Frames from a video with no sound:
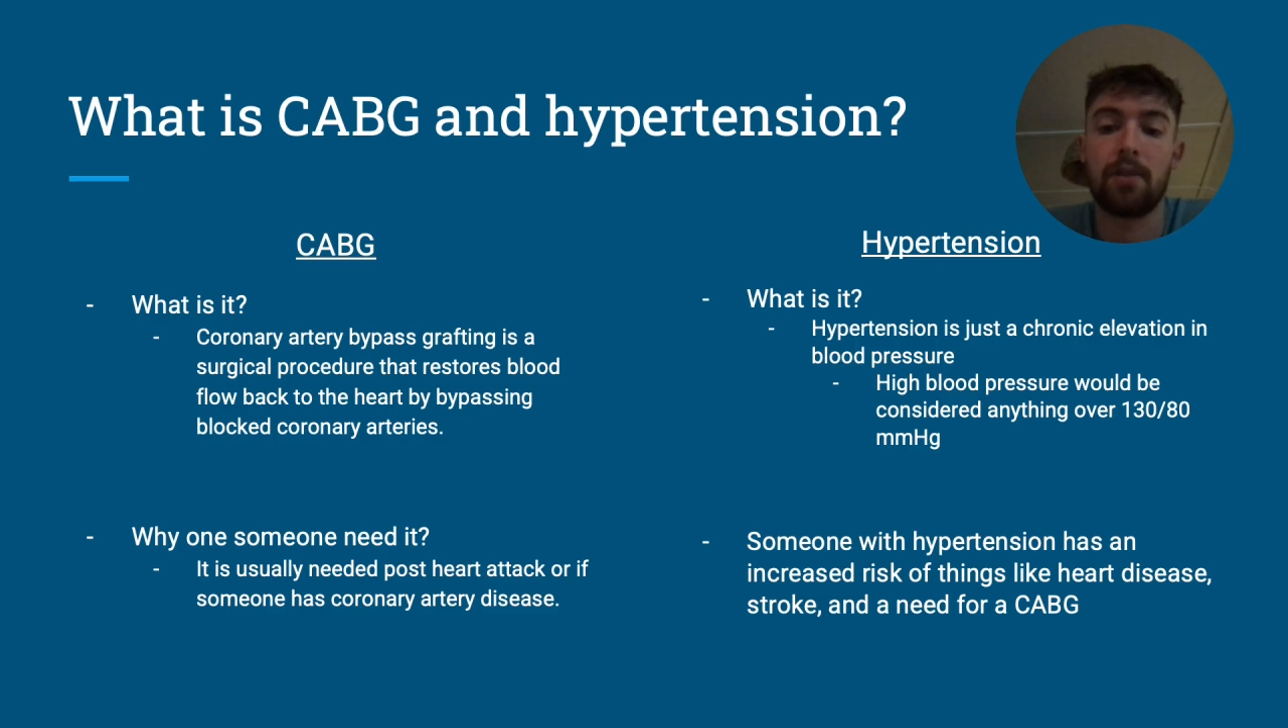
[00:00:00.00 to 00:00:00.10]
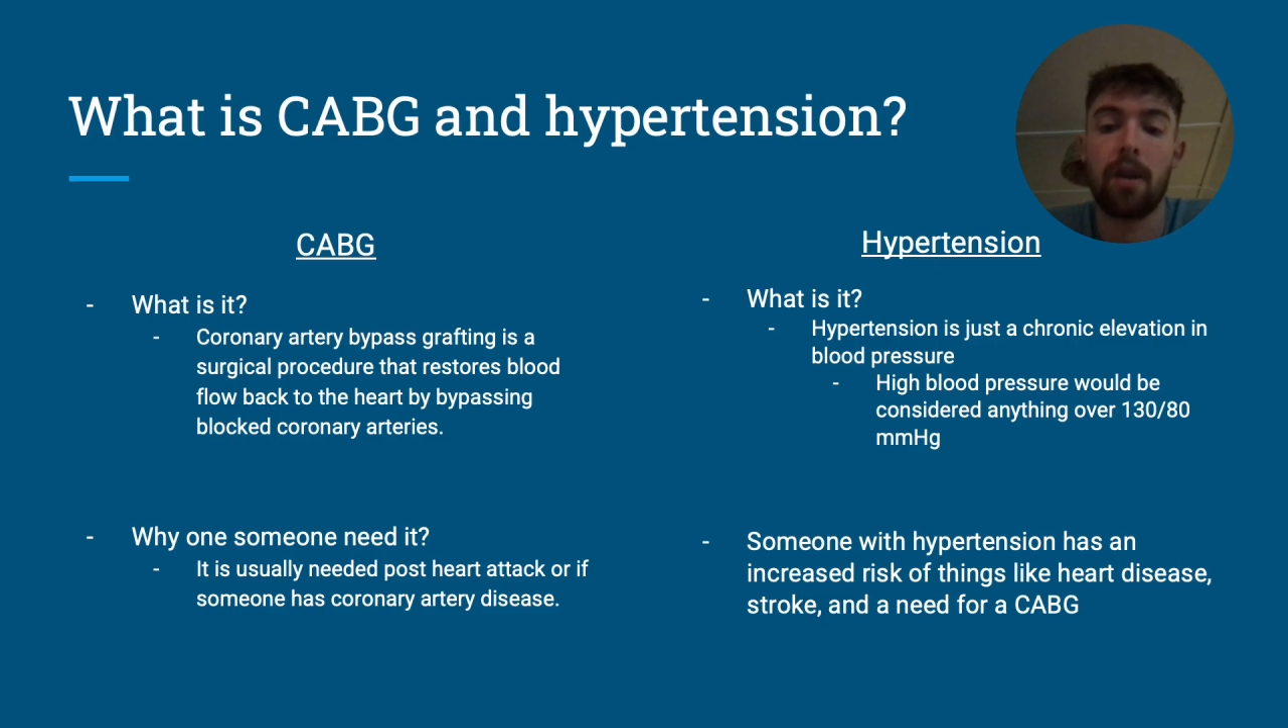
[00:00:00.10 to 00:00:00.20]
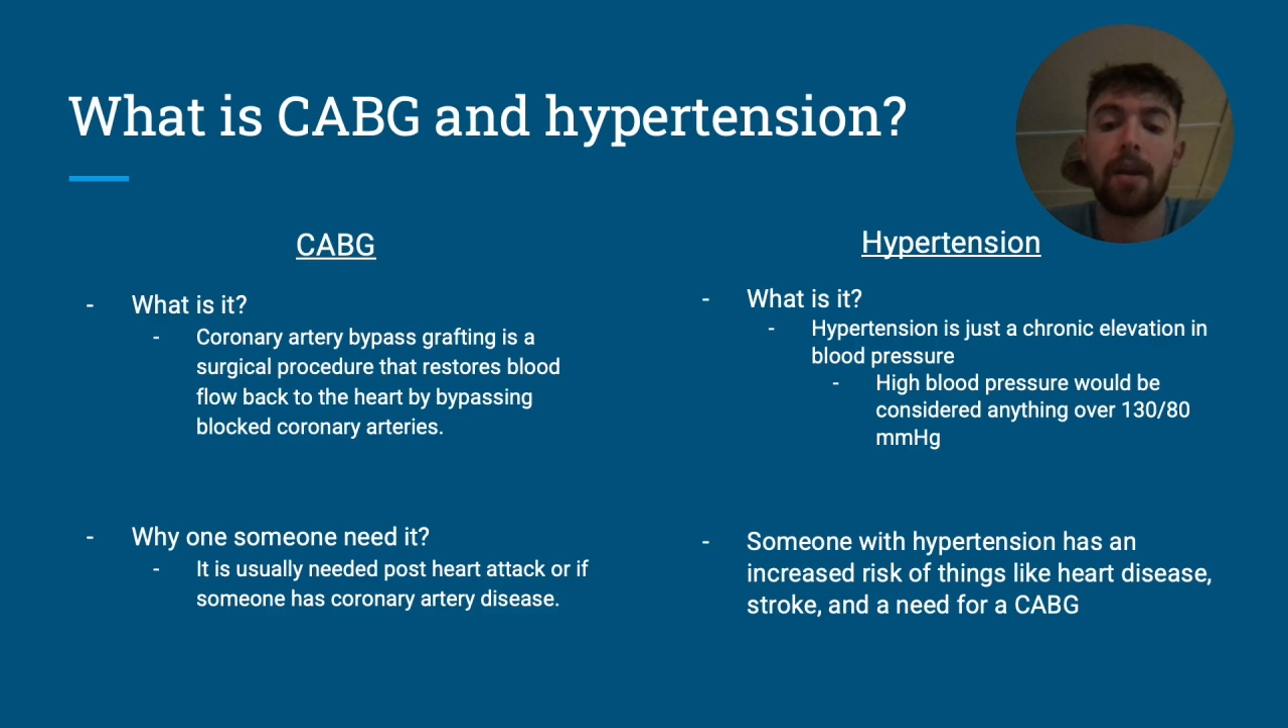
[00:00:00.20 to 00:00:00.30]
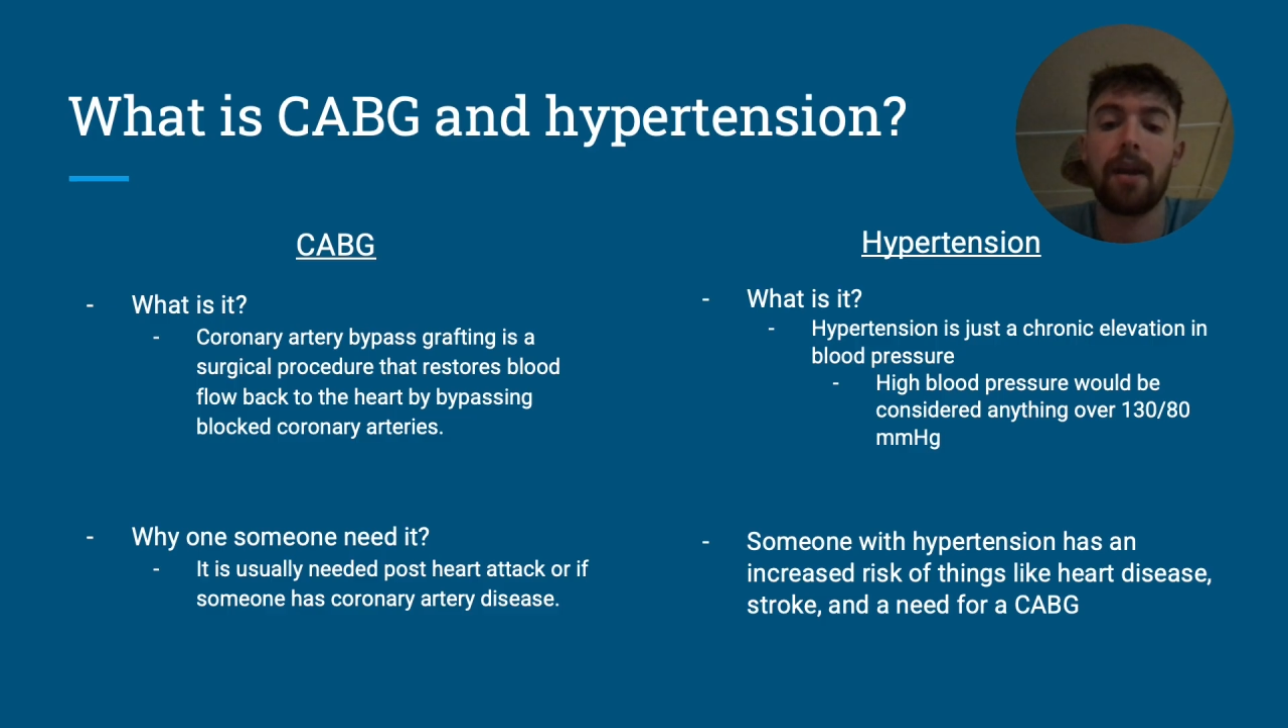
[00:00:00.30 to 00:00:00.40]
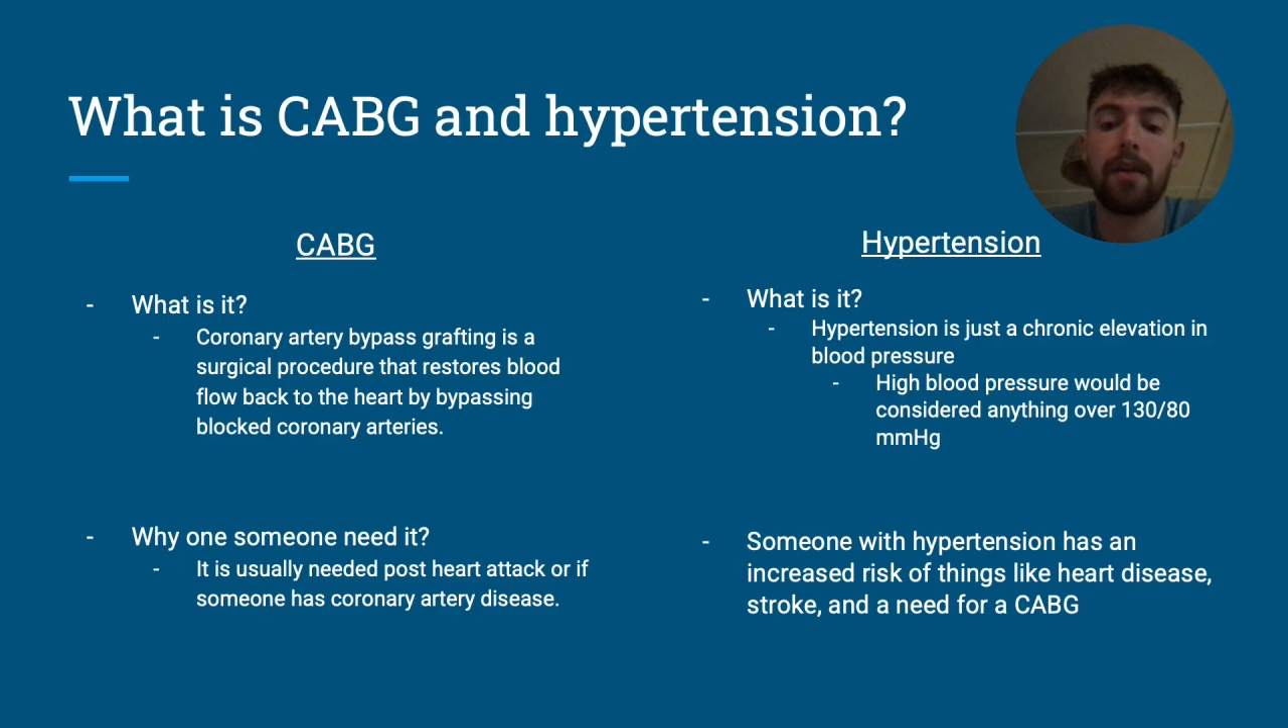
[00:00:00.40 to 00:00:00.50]

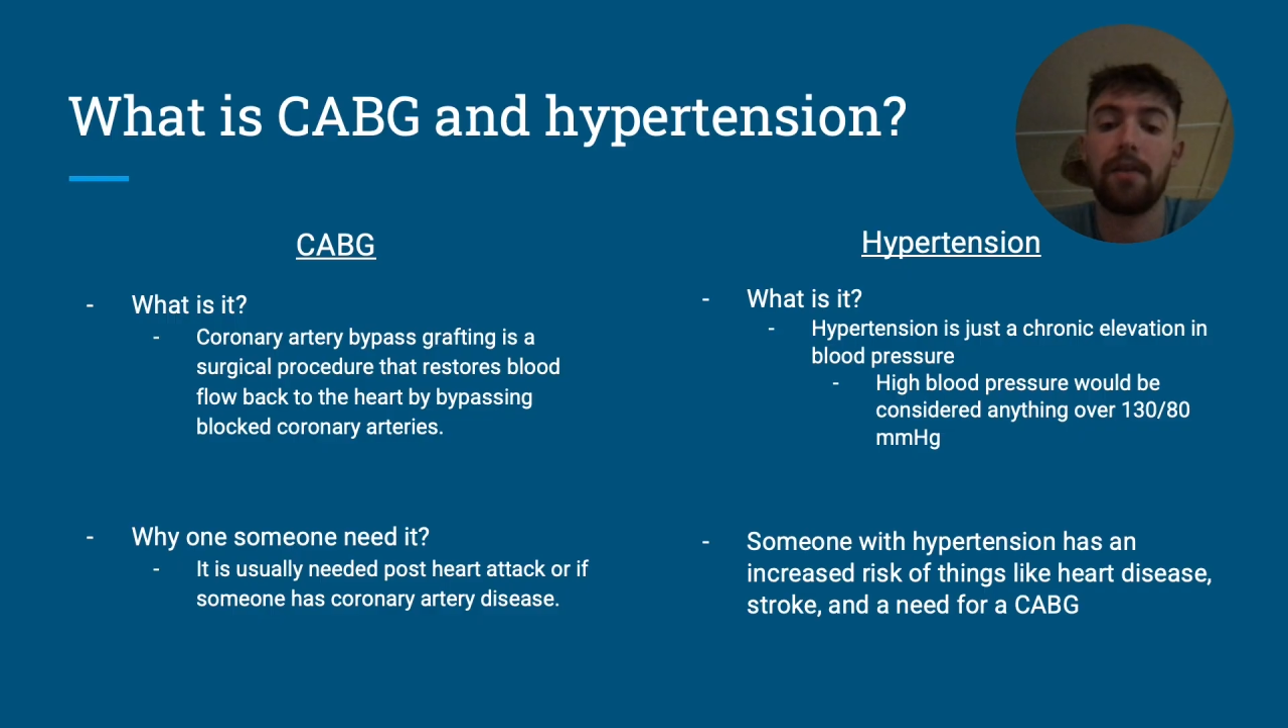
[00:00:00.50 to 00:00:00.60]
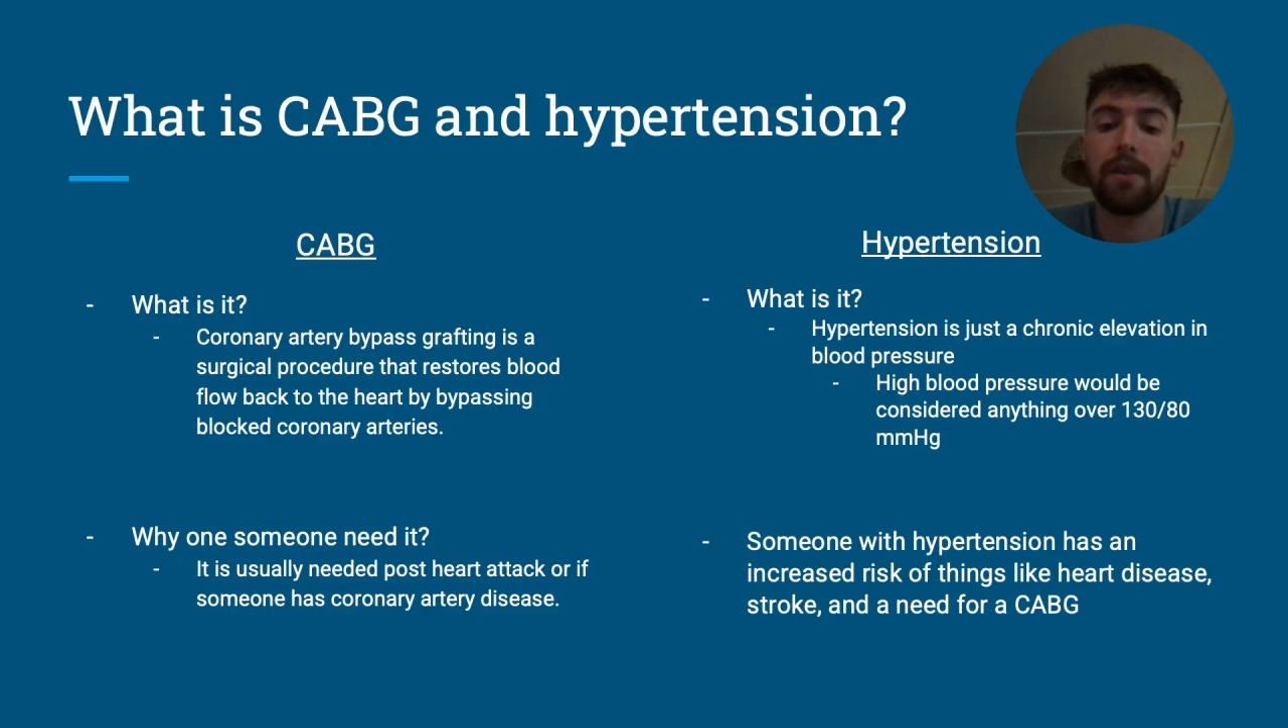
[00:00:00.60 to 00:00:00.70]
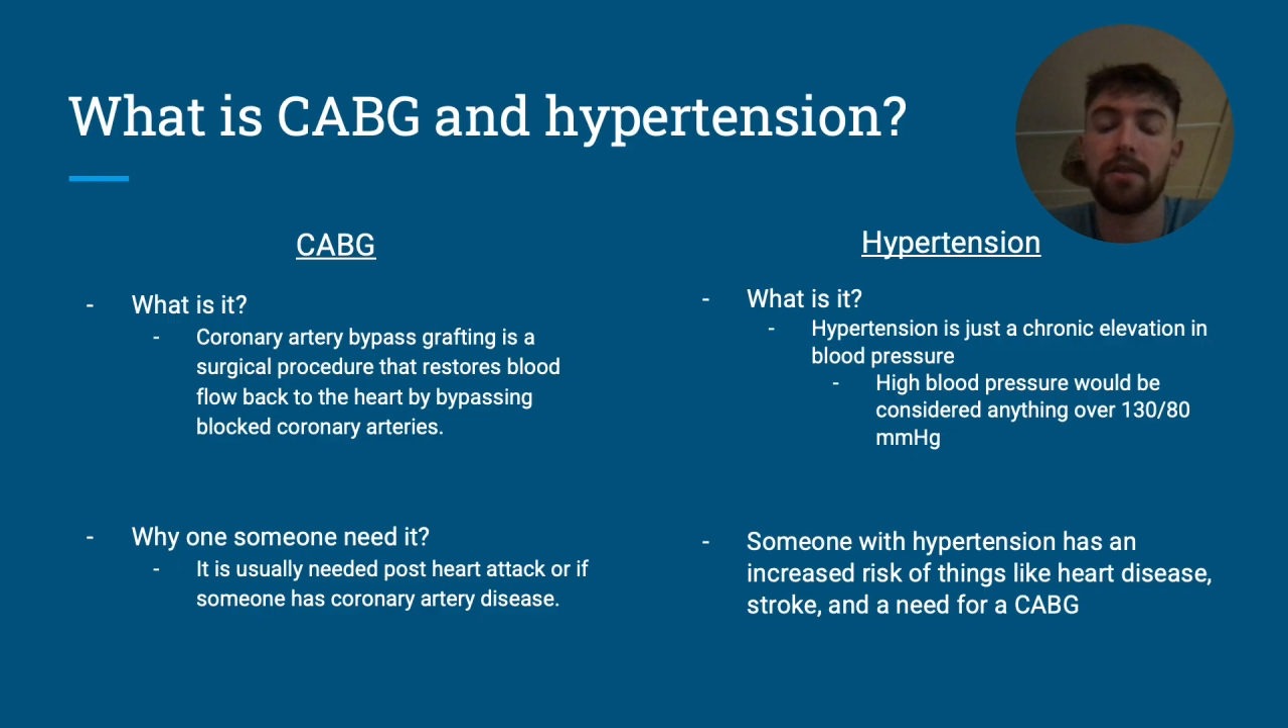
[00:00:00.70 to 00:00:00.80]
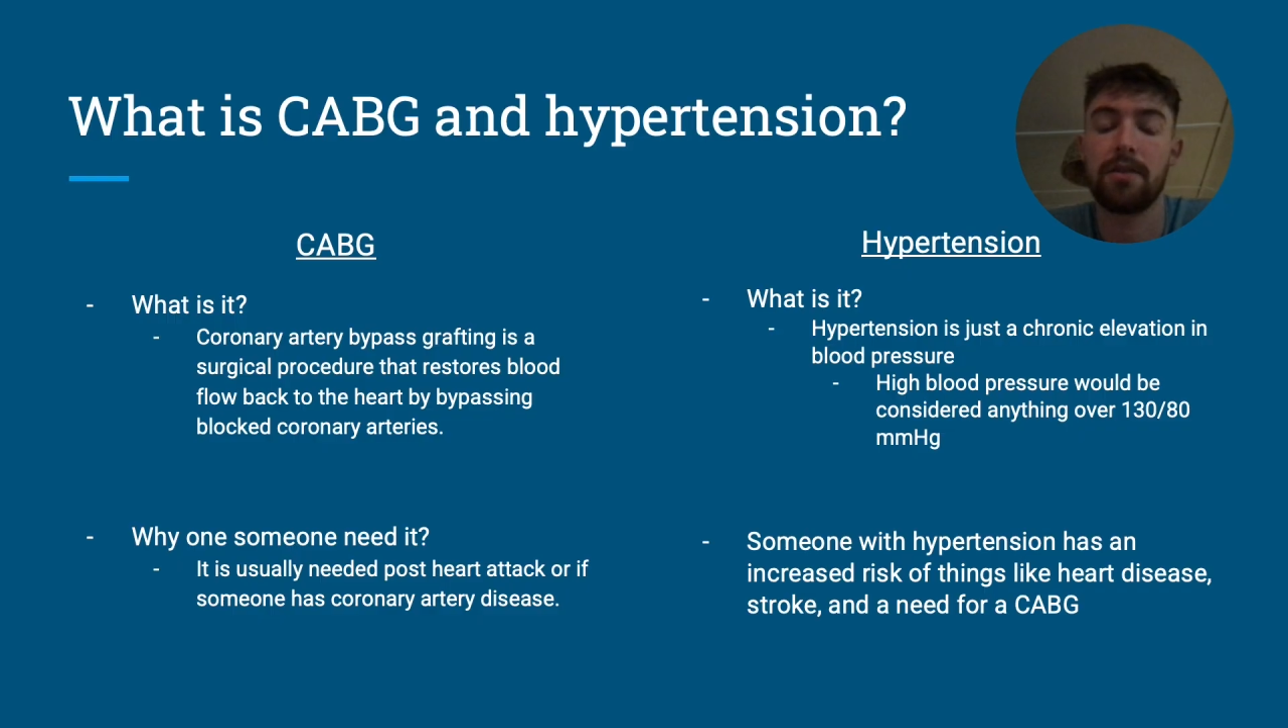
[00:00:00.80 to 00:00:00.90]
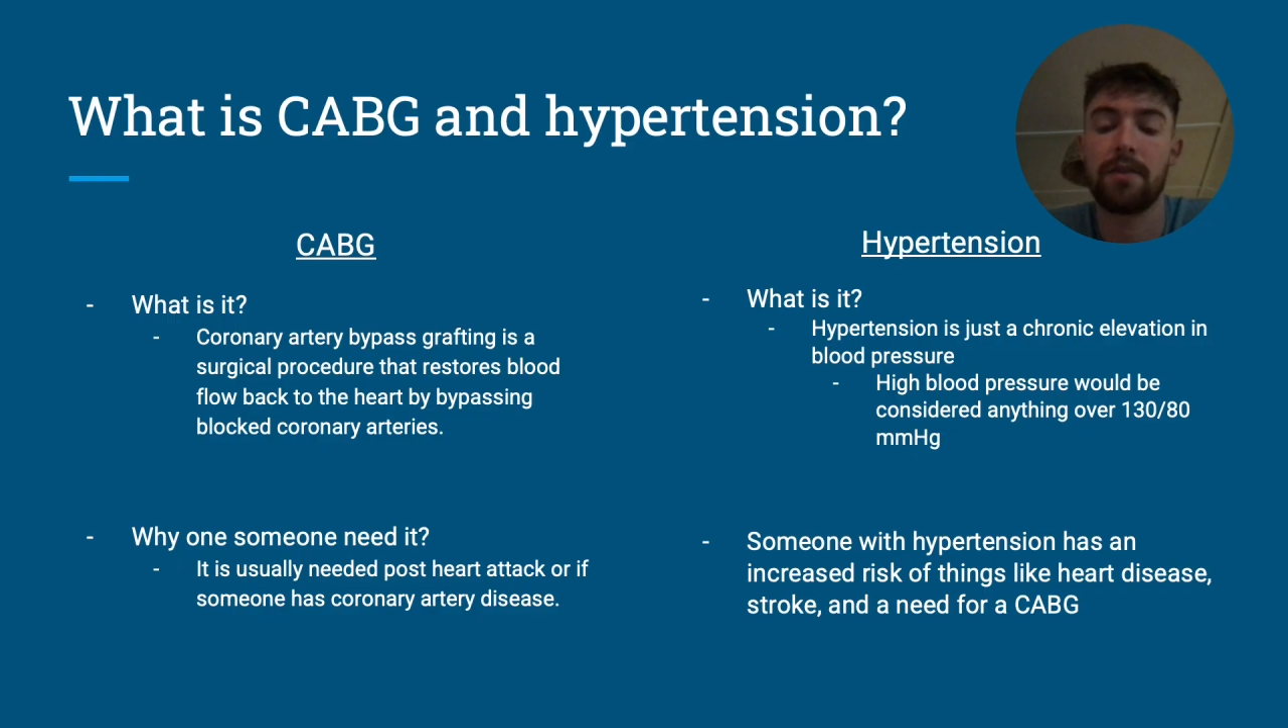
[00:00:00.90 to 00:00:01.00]
chronic elevations